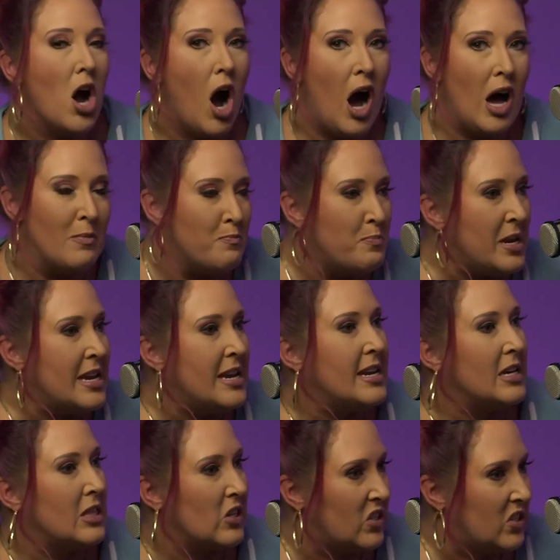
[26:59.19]
on
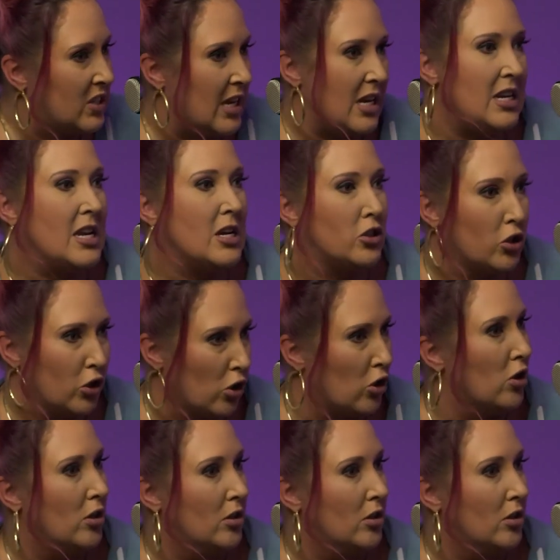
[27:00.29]
being the skinniest girl.